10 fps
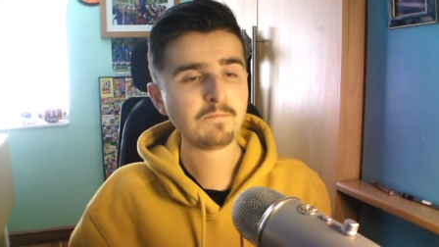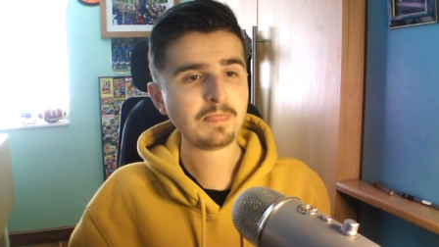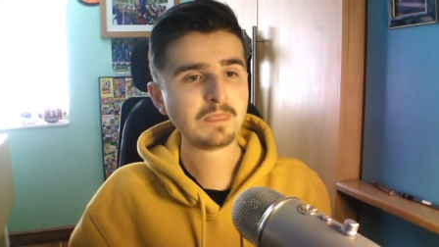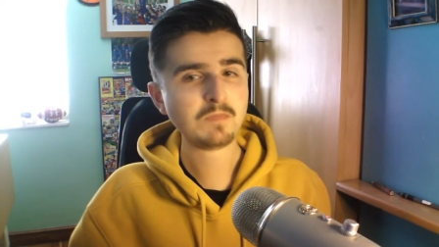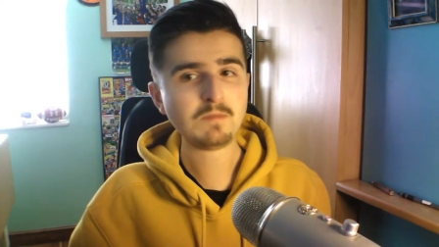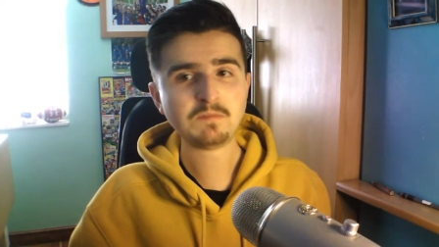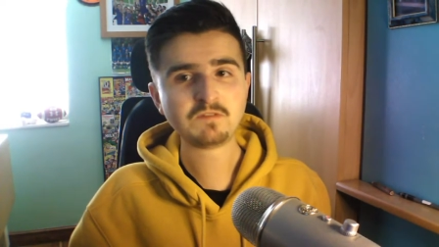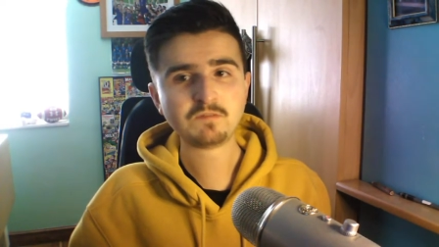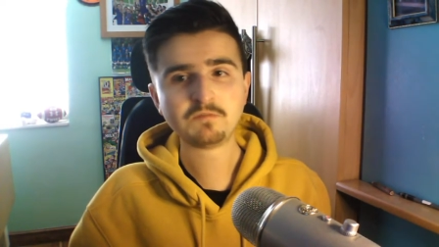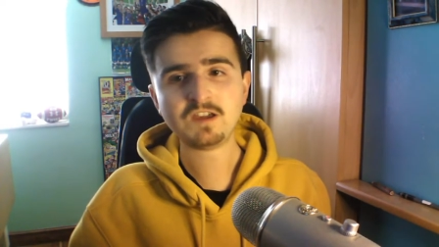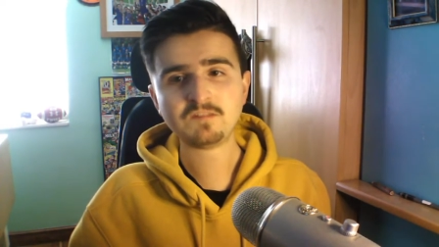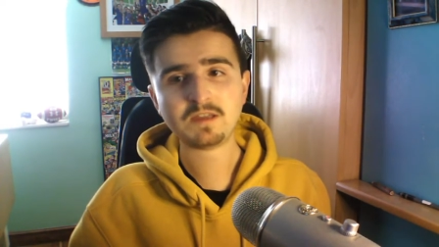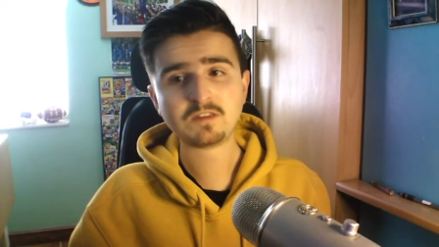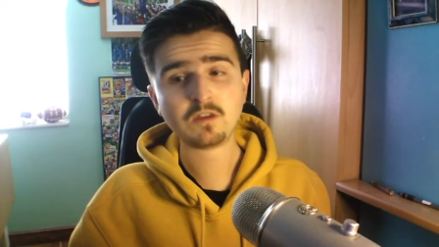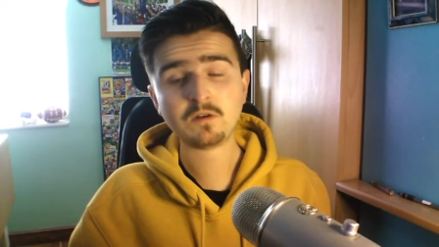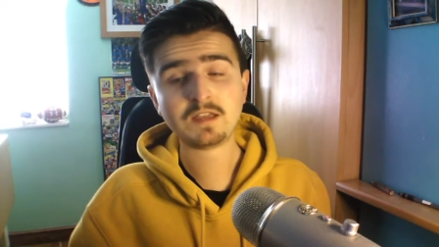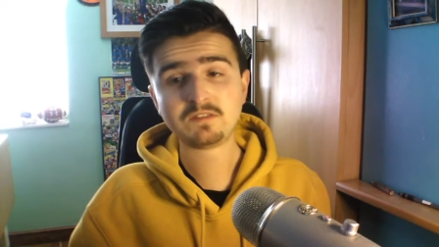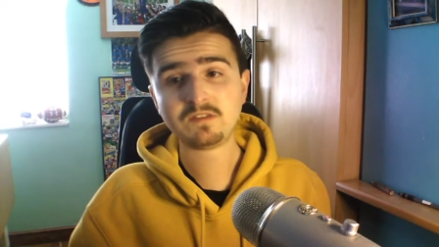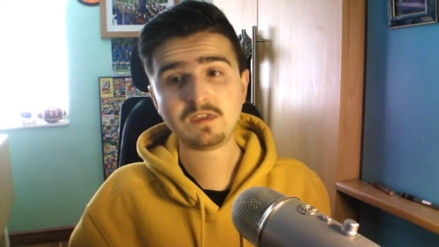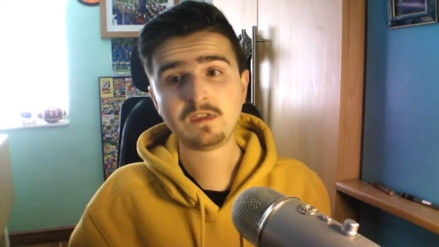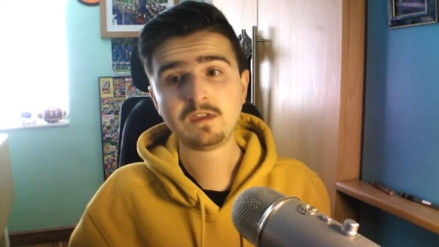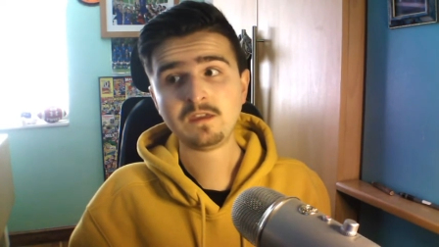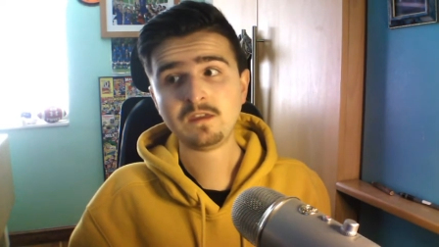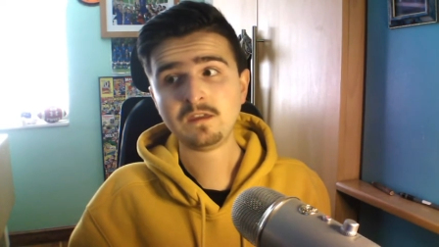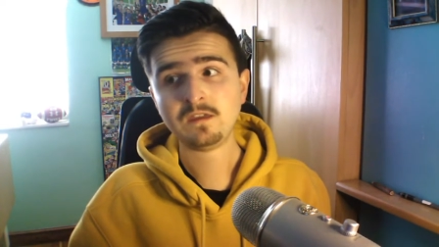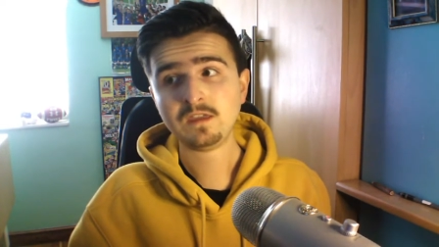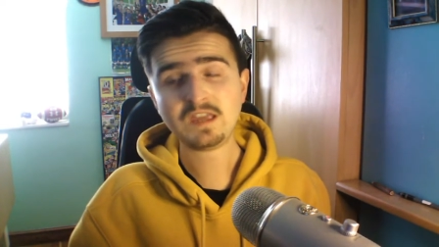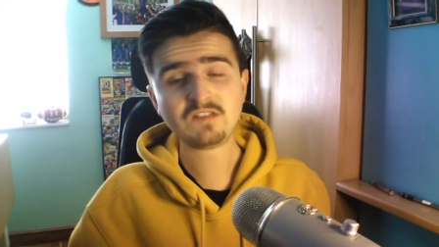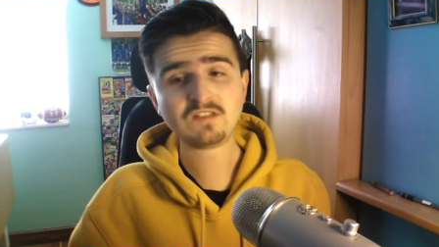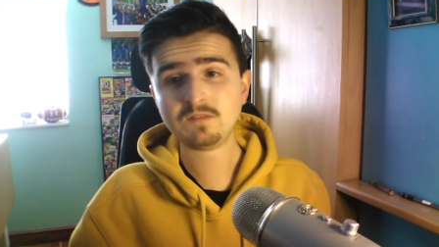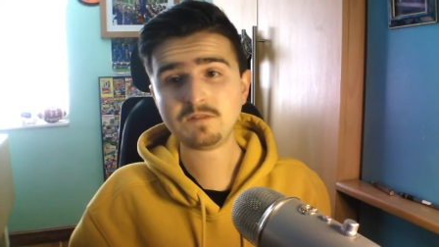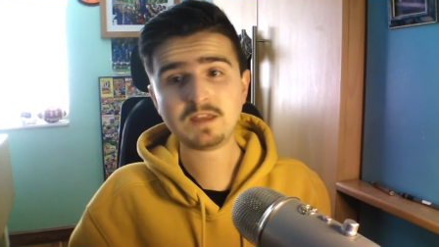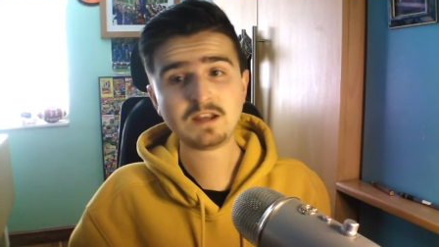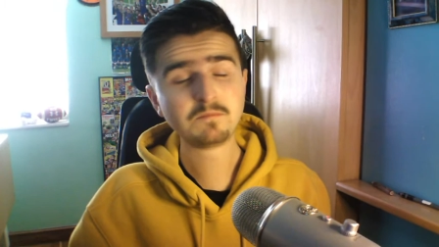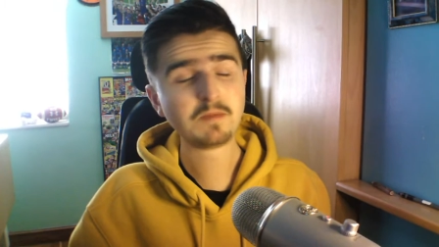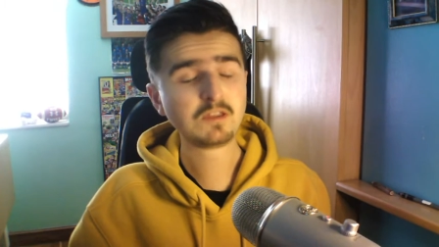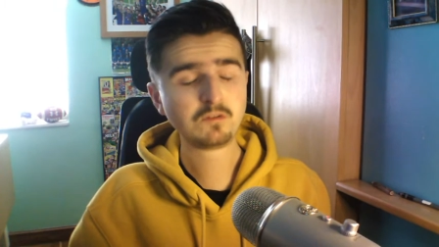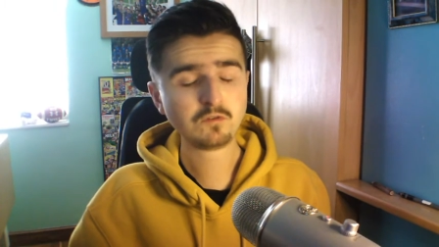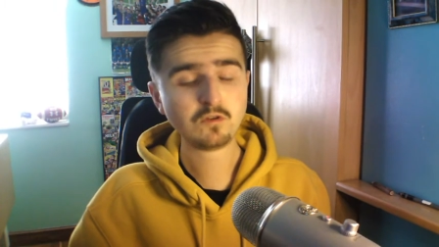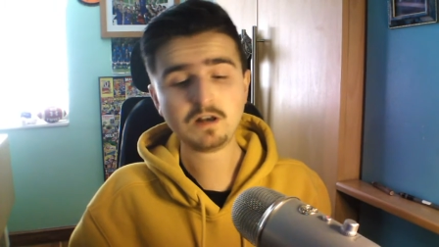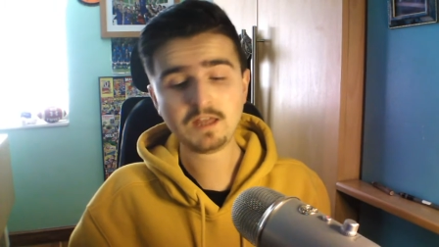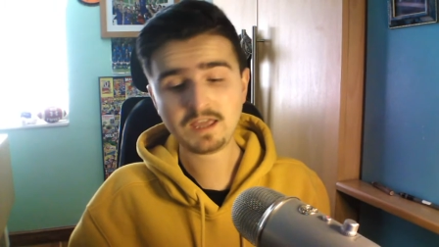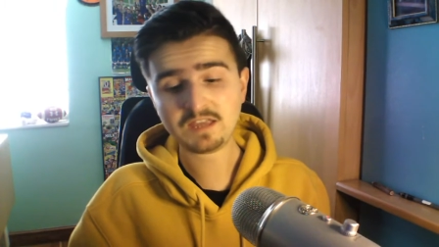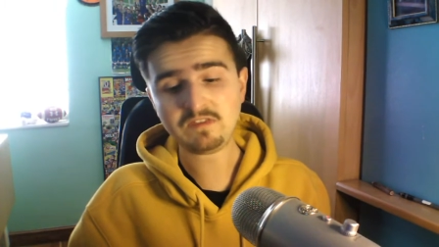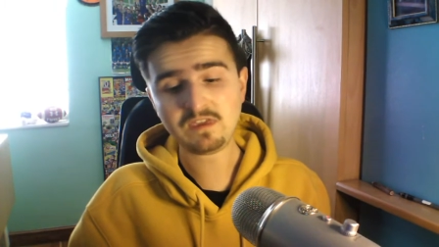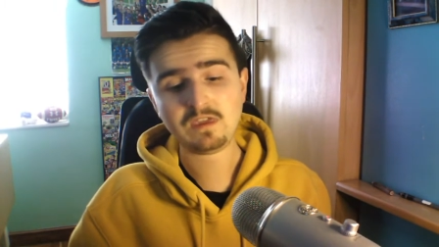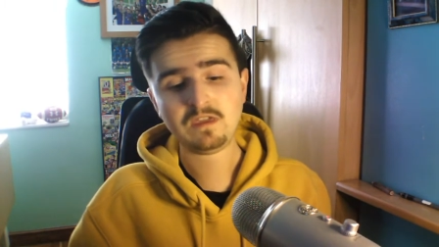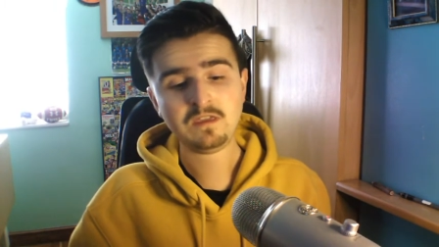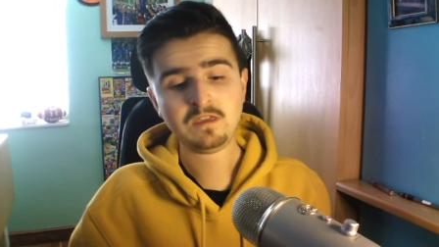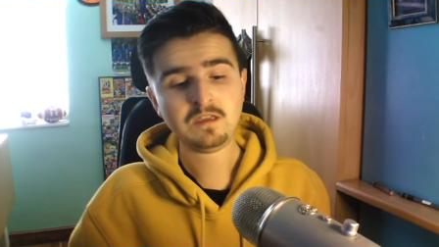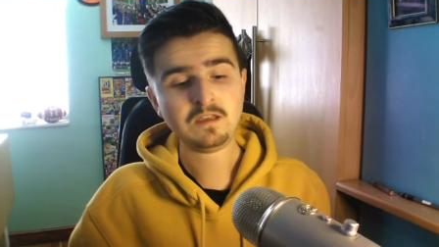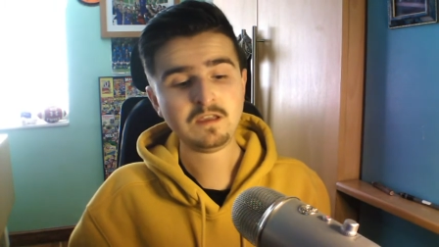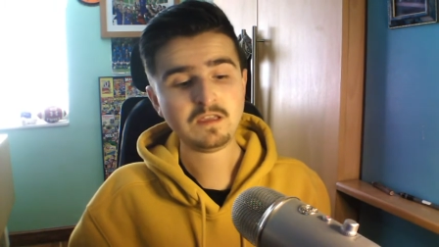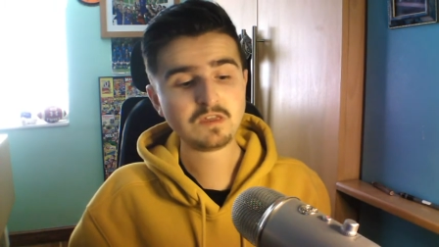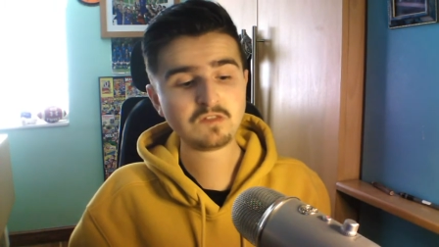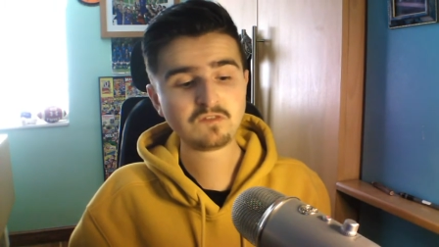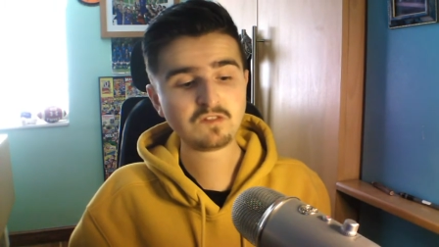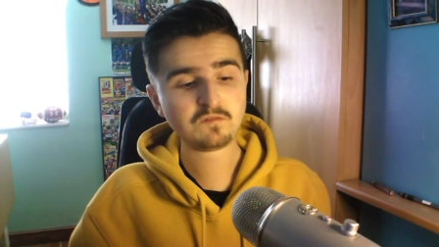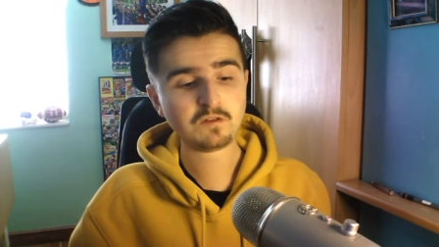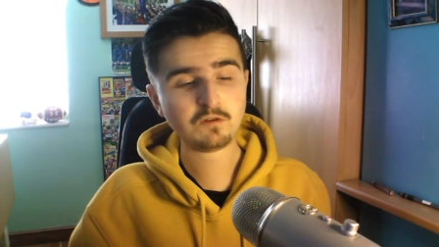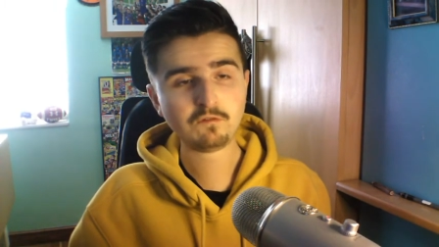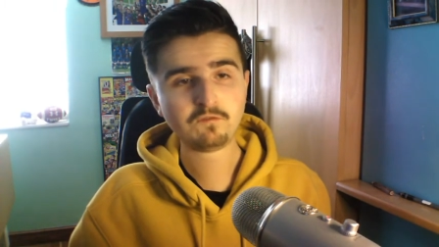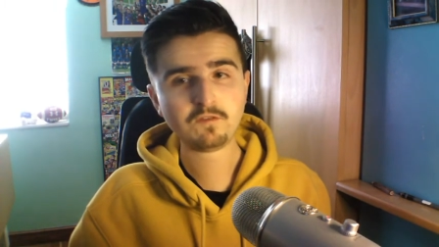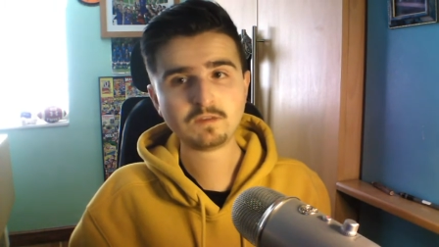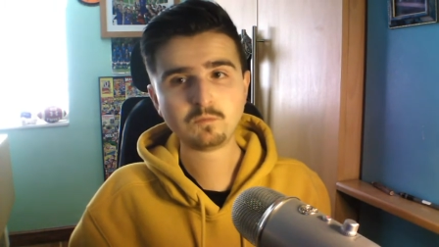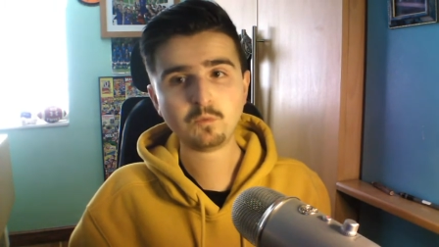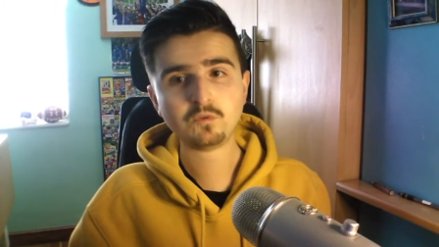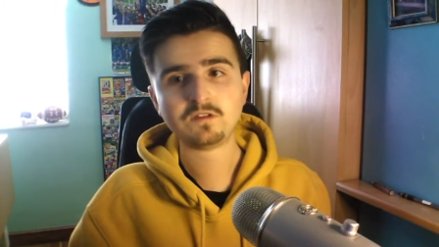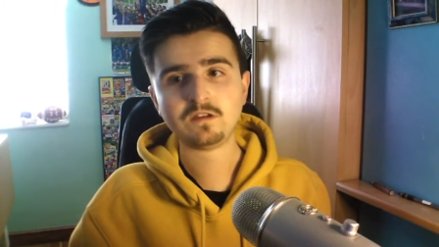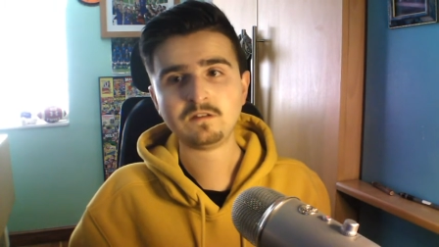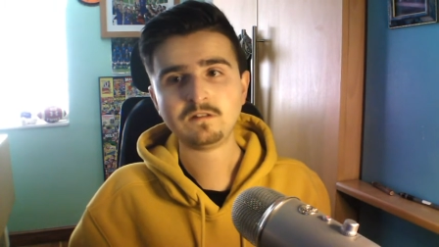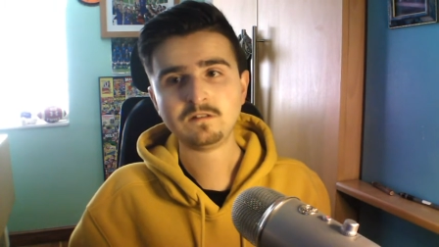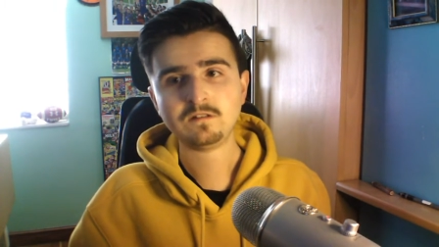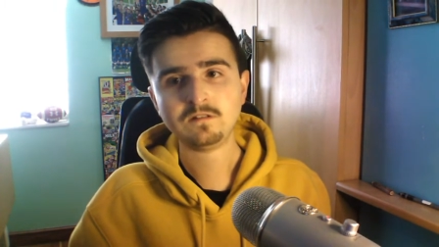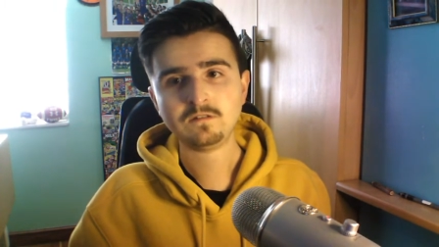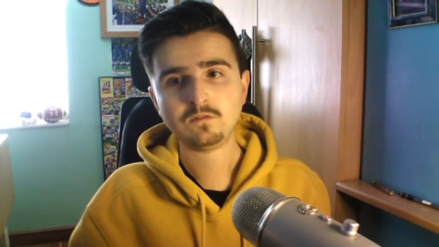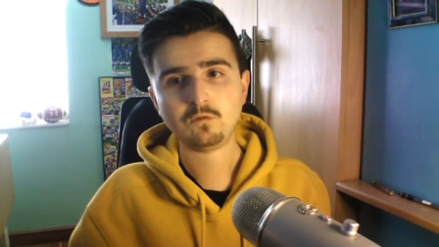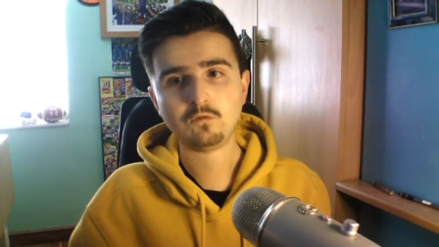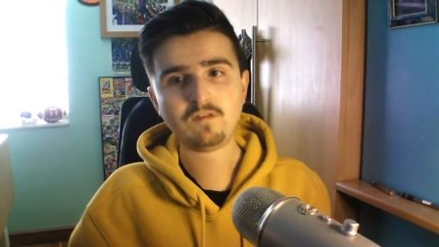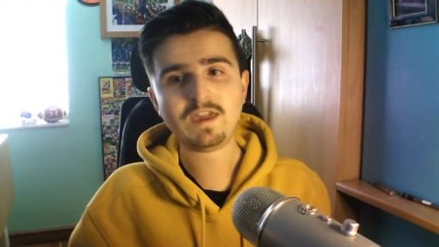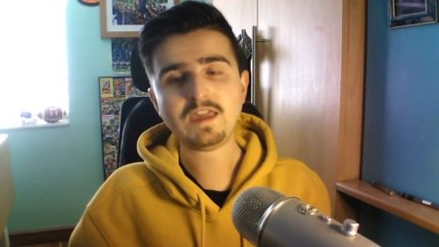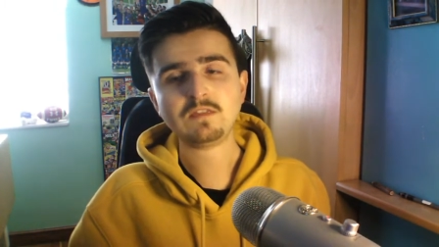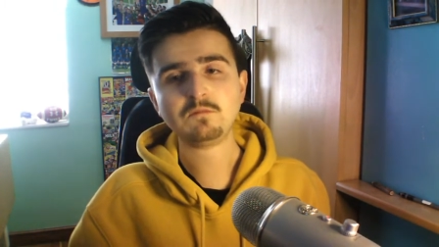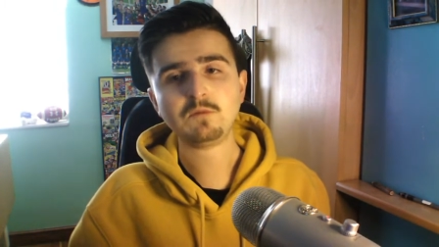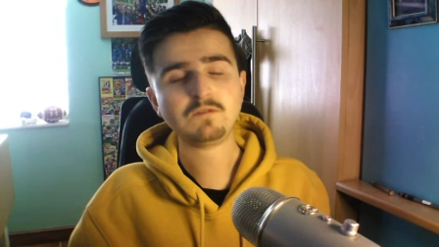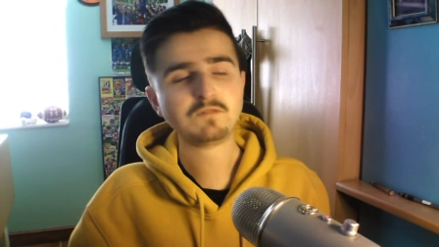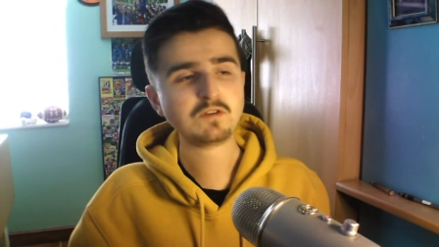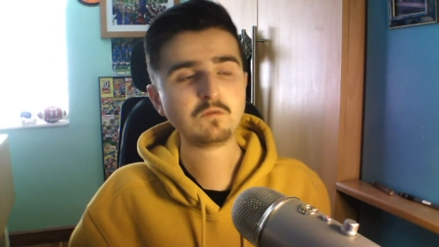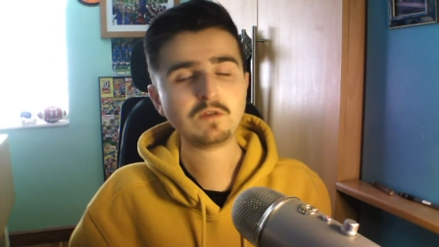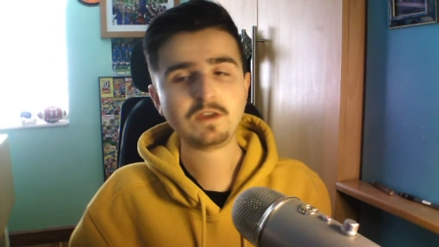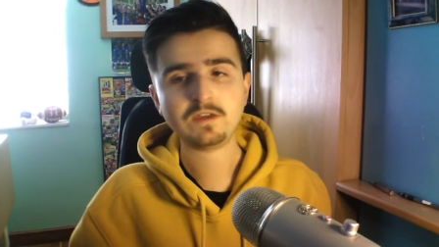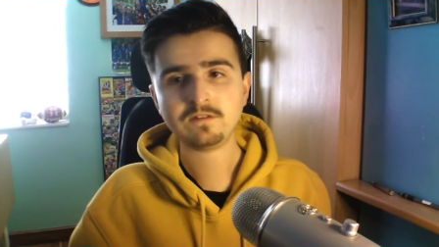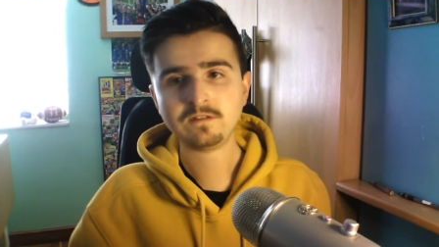You may be surprised, but I don't like tea. Yes, I live in England, but I do not like tea. It's just glorified water or rain, whatever you call it.